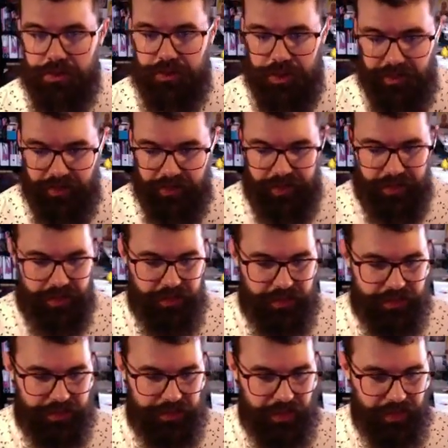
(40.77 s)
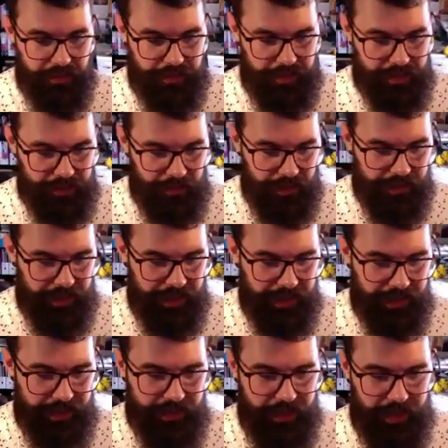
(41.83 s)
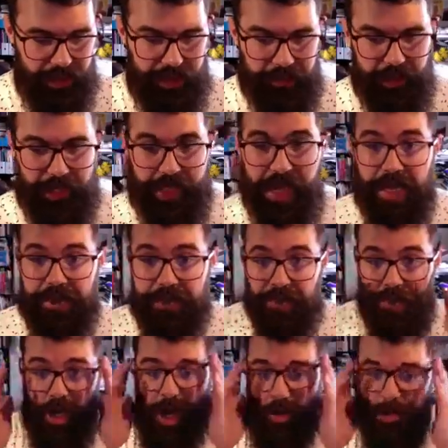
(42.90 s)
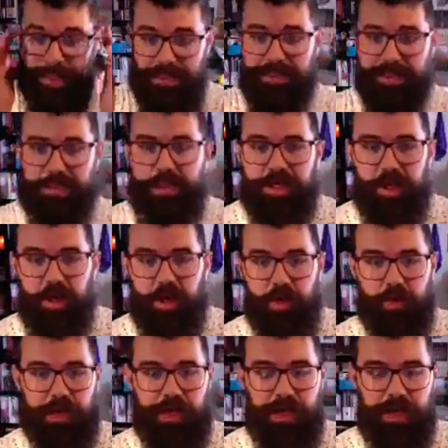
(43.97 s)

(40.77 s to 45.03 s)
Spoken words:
I think the sound is working. Again, in the comments, let me know